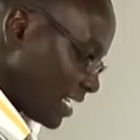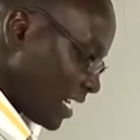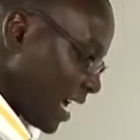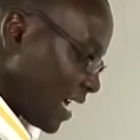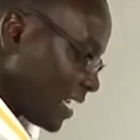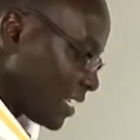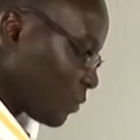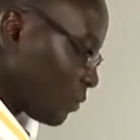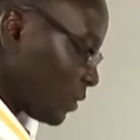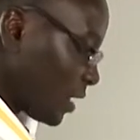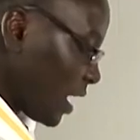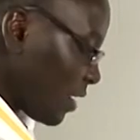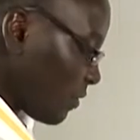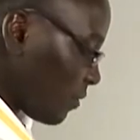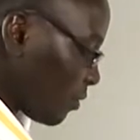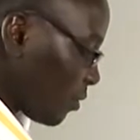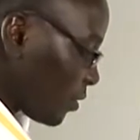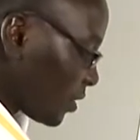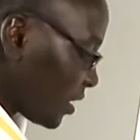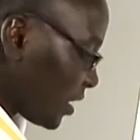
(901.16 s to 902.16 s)
dies, we
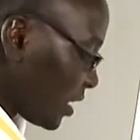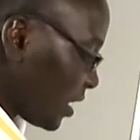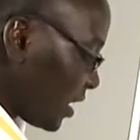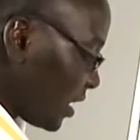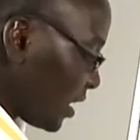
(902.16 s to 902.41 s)
have what?